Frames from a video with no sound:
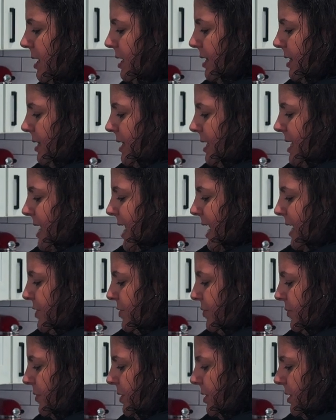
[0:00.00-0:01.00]
the
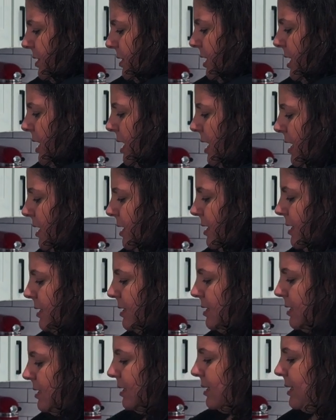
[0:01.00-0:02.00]
natural
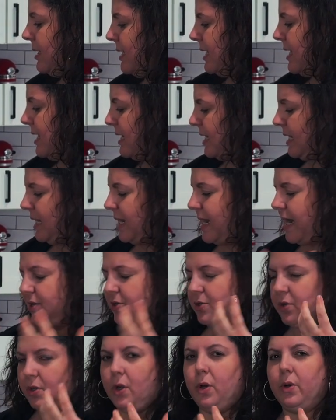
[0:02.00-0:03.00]
salinity and the
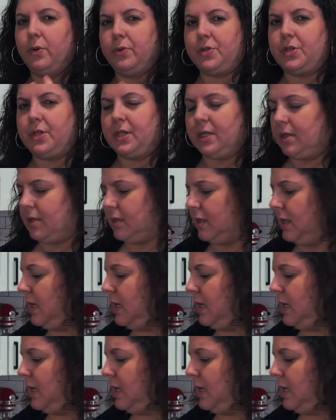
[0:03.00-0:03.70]
natural ocean